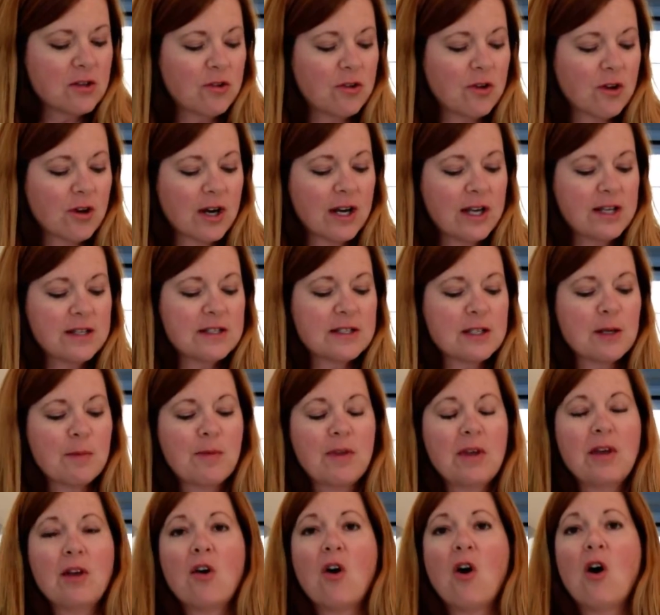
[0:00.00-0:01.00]
there is
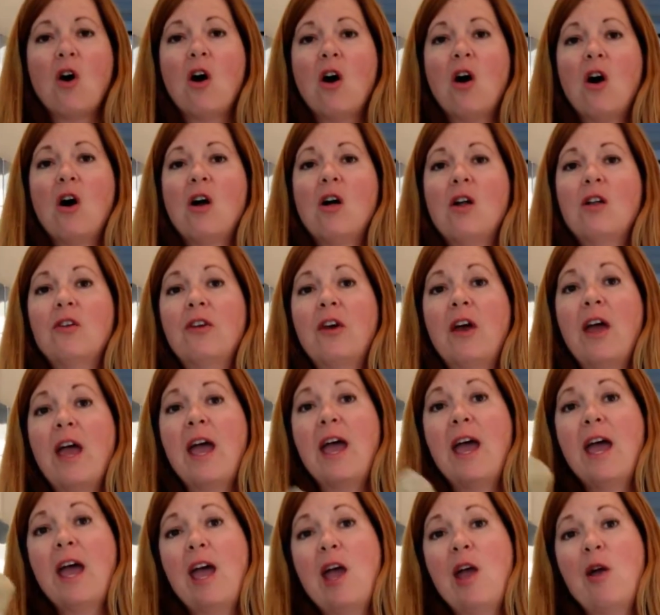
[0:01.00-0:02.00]
something called
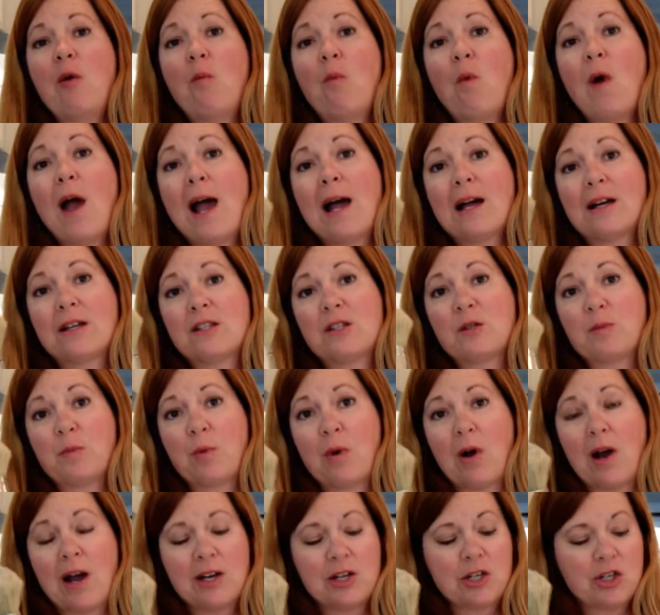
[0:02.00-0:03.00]
a wax
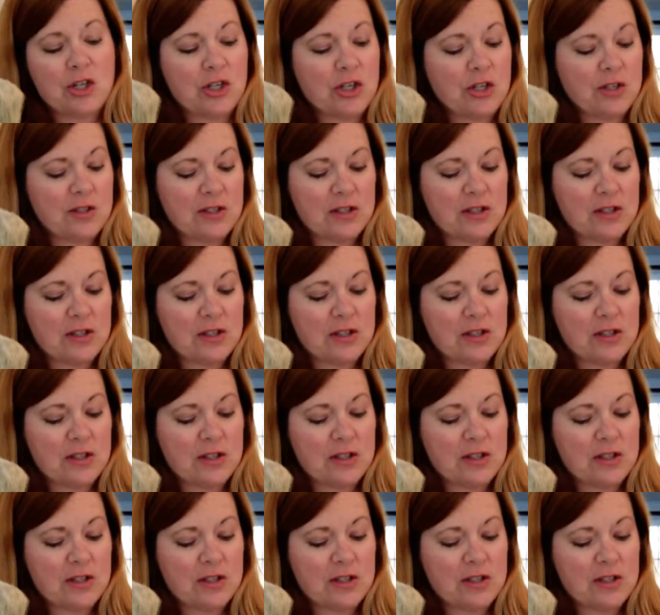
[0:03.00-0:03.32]
brush.